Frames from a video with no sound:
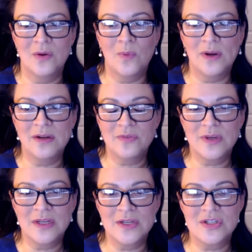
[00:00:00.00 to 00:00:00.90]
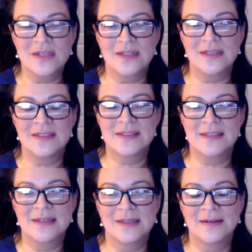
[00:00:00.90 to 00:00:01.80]
One of which is
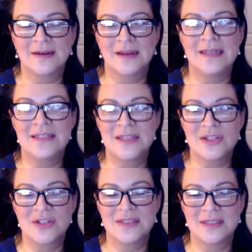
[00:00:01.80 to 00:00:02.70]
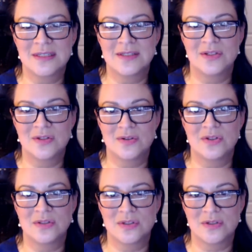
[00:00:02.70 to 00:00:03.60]
an Indigenous
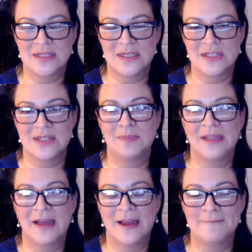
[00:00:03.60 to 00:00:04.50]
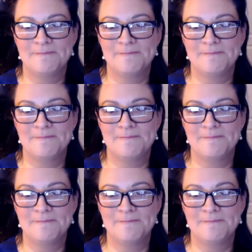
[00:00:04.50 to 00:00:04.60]
institutional strategic plan.